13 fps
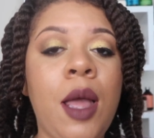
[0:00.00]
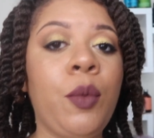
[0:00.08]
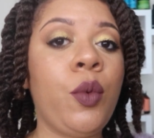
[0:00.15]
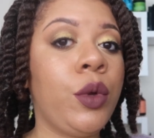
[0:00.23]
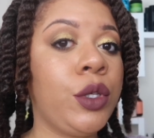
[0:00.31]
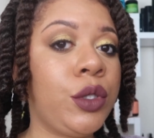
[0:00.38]

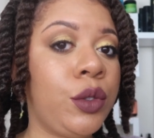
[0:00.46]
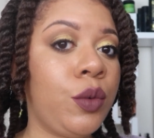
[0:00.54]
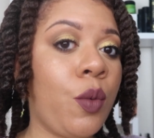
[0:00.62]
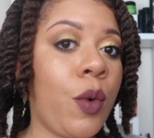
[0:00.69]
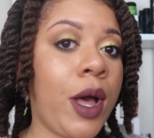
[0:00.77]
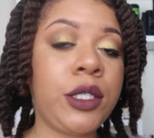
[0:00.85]
I'm going
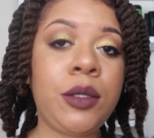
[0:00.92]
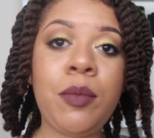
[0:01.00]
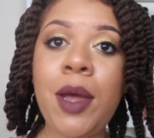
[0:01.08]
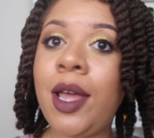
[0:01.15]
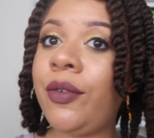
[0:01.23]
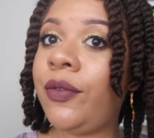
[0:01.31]
to wash
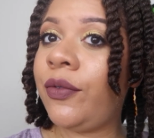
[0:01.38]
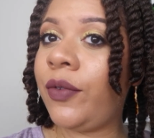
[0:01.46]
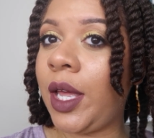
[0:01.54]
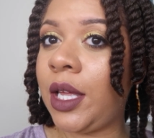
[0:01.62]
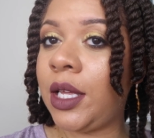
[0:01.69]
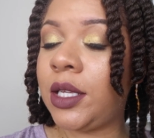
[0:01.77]
my
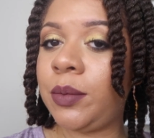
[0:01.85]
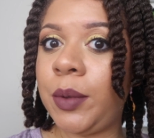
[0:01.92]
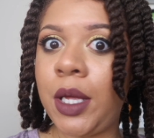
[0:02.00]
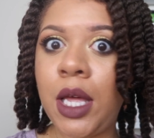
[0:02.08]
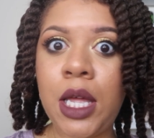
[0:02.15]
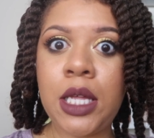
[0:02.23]
face,
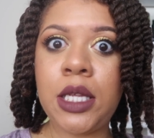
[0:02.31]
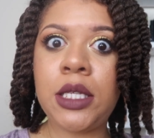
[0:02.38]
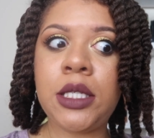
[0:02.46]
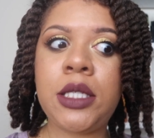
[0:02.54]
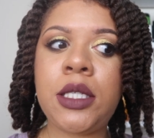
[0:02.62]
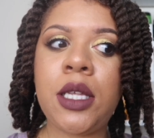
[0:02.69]

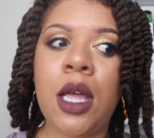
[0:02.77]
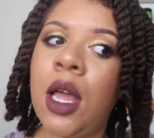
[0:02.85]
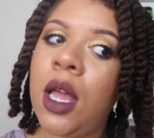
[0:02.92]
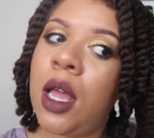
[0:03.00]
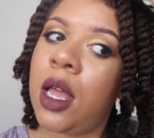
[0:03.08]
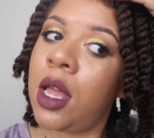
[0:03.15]
because
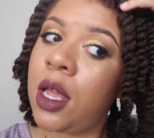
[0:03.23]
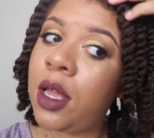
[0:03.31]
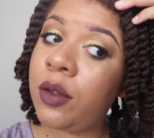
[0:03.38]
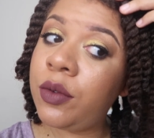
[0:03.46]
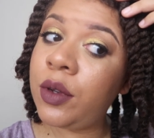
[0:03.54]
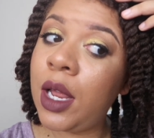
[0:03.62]

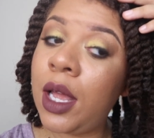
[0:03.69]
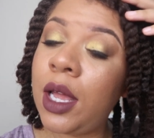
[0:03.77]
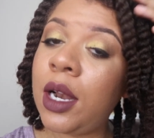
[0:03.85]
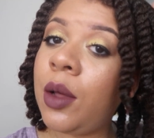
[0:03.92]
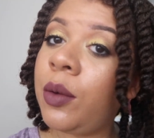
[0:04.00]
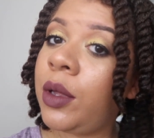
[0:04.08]
if
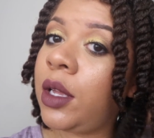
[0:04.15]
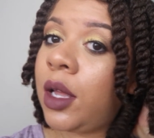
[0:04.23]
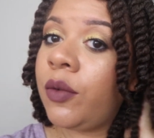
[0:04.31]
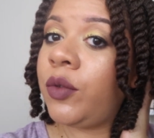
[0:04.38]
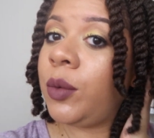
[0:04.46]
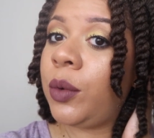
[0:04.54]
not, I will get
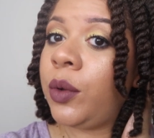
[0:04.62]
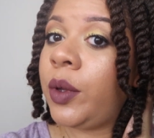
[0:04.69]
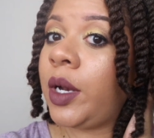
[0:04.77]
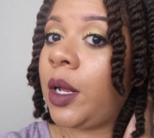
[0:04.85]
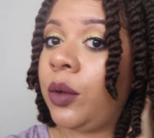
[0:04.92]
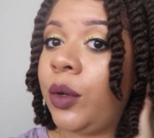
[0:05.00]
comfortable
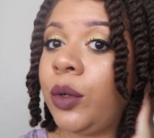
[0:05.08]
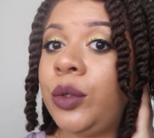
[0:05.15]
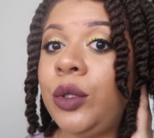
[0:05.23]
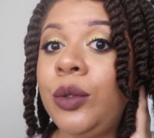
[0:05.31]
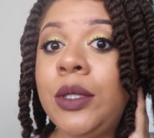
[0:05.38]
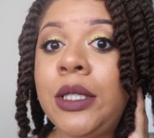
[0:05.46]
and I'll go
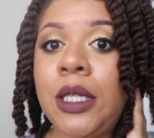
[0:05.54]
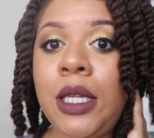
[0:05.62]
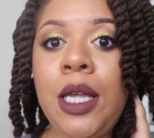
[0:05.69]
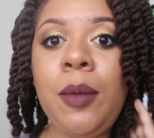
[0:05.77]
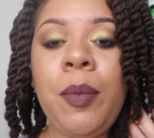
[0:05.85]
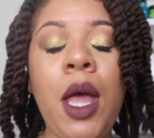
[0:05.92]
to
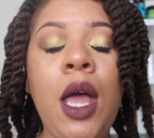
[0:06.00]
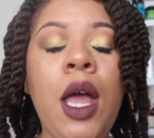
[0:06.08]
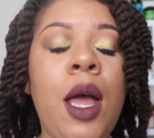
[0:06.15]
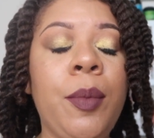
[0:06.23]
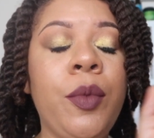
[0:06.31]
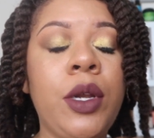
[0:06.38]
sleep.
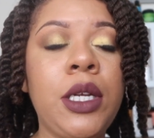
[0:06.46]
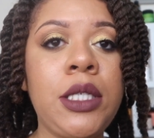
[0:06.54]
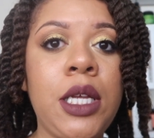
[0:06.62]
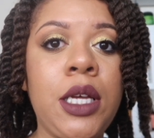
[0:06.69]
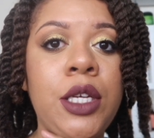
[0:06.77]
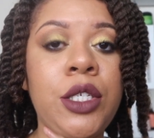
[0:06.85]
I'm going to
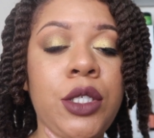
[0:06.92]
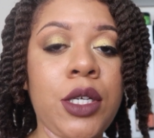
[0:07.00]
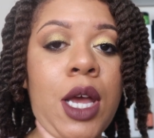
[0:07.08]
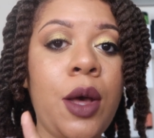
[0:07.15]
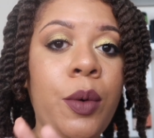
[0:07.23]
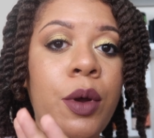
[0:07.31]
take a
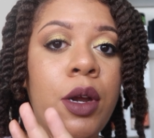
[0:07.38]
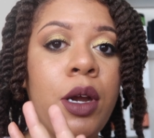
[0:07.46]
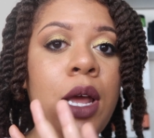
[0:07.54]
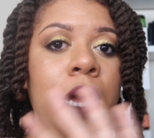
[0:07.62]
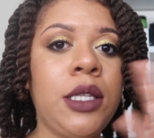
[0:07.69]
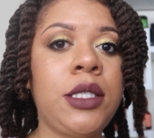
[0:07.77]

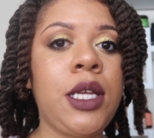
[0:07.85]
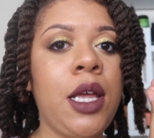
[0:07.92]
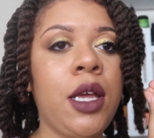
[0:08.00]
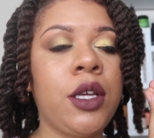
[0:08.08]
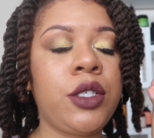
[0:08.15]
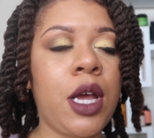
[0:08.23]
shower. I
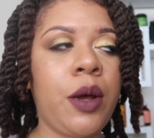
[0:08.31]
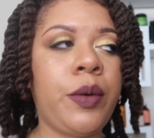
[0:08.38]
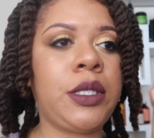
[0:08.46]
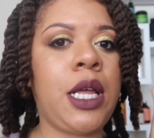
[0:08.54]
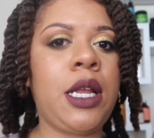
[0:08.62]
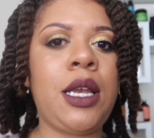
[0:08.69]
take
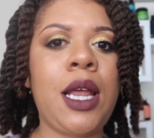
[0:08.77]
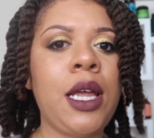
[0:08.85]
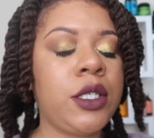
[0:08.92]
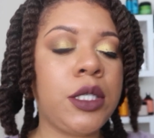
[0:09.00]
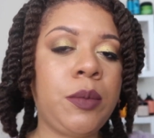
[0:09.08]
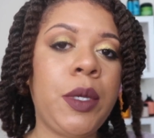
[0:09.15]
showers at
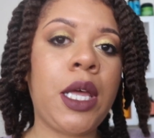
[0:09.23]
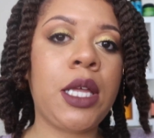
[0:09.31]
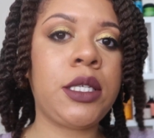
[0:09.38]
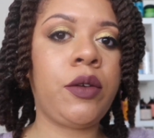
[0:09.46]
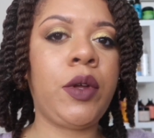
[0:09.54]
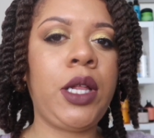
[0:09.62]
night just
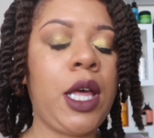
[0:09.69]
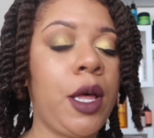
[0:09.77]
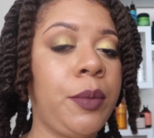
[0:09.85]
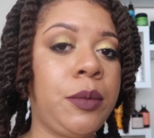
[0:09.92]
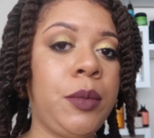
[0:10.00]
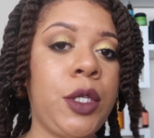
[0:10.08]
because it really
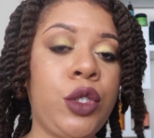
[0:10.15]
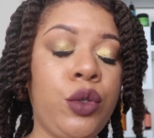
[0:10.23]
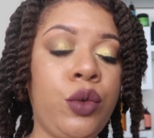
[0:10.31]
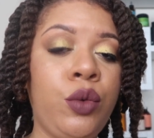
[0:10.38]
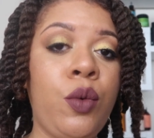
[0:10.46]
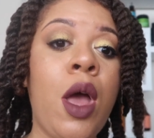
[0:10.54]
helps me
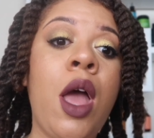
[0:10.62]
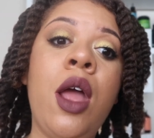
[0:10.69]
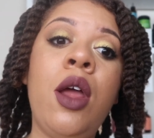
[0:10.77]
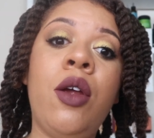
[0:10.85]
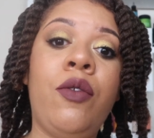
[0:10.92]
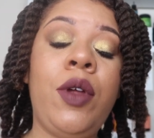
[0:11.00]
to
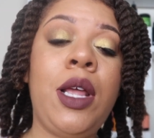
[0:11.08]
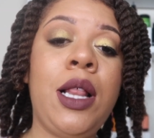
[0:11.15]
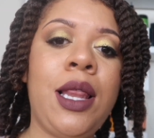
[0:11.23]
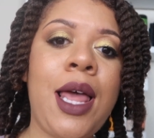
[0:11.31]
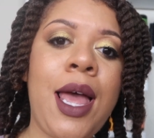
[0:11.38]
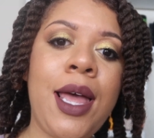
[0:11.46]

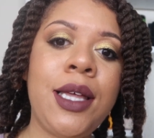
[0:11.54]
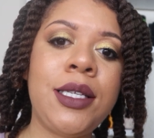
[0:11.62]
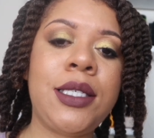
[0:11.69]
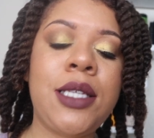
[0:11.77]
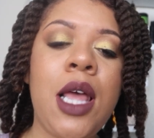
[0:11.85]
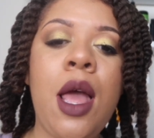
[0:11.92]

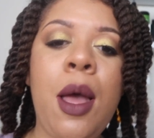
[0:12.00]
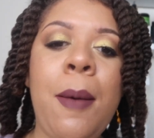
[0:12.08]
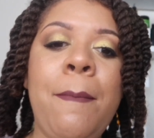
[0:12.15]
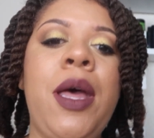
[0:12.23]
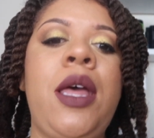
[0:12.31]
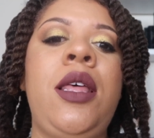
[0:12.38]
relax.
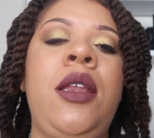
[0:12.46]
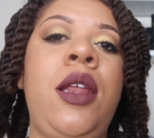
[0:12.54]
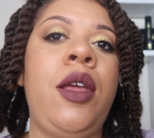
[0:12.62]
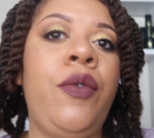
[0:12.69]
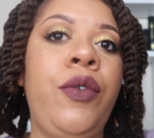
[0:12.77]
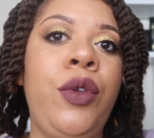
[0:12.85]
But
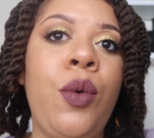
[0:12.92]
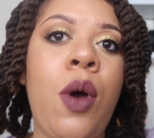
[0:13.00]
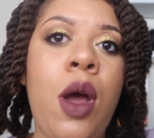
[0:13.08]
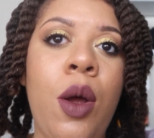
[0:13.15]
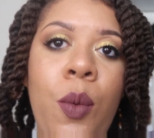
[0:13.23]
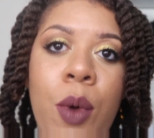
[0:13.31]
if you
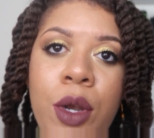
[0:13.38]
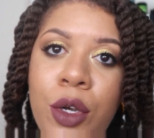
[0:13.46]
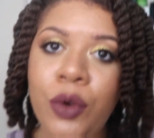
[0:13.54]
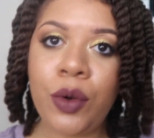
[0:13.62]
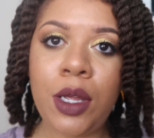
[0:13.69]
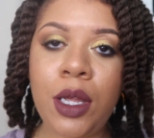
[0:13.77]
are
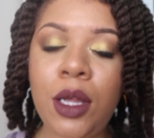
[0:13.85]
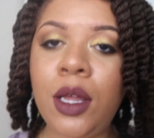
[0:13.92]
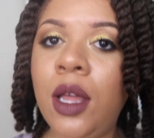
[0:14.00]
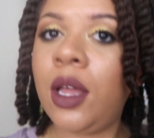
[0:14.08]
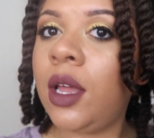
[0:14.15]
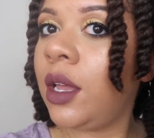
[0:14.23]
wondering,
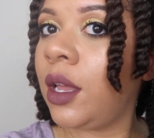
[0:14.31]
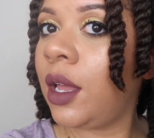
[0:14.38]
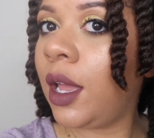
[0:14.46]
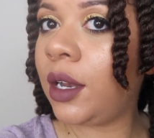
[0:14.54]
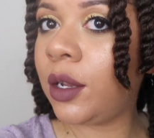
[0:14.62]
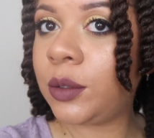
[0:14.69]

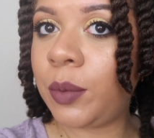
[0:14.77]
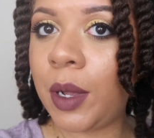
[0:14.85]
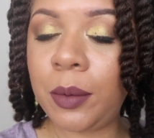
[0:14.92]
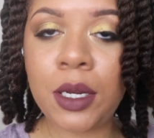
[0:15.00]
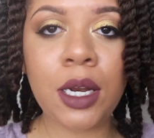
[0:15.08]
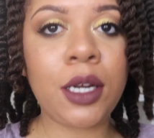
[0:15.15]
I know it's
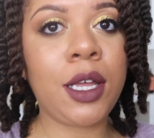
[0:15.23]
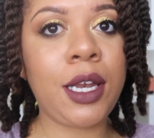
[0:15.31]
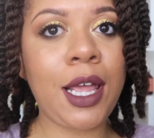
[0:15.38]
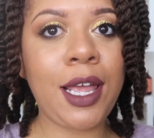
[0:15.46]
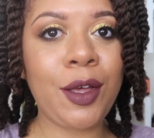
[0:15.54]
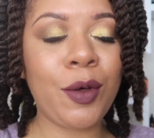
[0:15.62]
probably not a
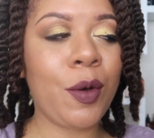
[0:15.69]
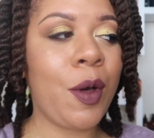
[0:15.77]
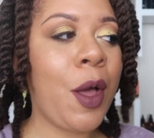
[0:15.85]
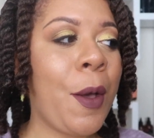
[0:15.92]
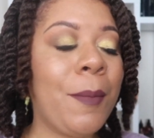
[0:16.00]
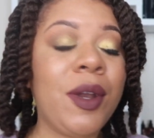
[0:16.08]
good
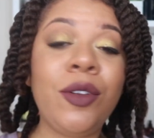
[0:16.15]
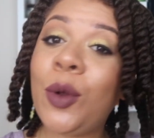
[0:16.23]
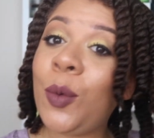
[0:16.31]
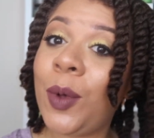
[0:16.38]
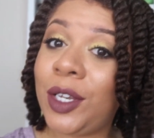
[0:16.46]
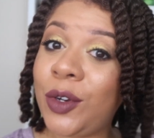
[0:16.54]
angle, but if
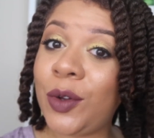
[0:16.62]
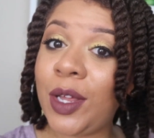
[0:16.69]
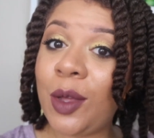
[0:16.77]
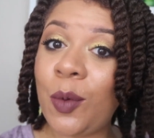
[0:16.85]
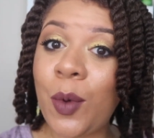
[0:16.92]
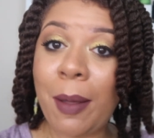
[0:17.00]
you're
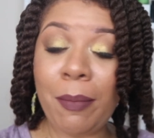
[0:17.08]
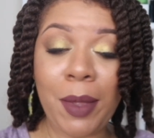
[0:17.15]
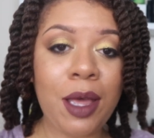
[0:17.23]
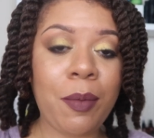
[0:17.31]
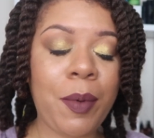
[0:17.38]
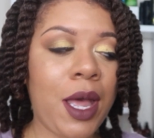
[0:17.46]
wondering what
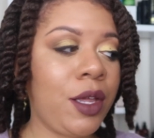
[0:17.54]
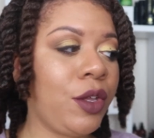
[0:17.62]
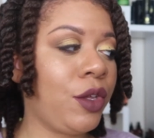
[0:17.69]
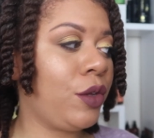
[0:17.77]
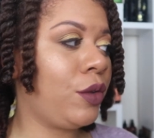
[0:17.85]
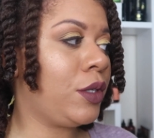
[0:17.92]
makeup I
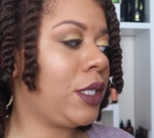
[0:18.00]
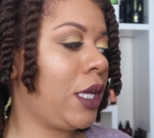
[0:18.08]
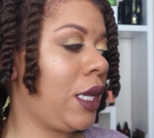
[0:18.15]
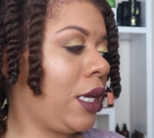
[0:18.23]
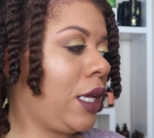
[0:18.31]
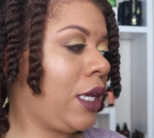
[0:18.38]
use,
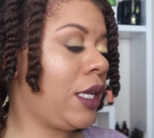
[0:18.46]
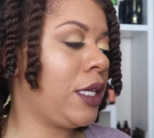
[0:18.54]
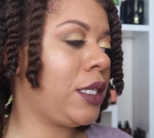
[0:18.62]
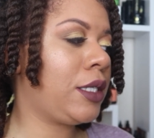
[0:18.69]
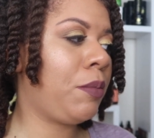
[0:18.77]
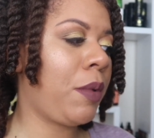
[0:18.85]
it
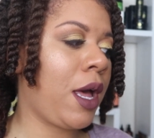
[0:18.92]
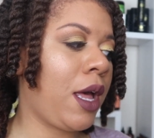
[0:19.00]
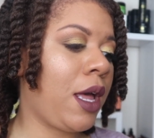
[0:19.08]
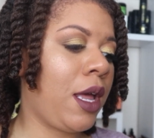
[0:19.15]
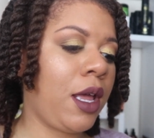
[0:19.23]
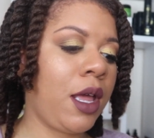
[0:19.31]
is
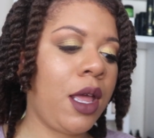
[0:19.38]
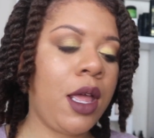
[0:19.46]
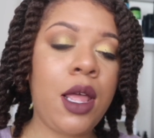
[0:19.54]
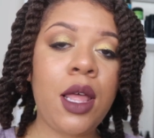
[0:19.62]
by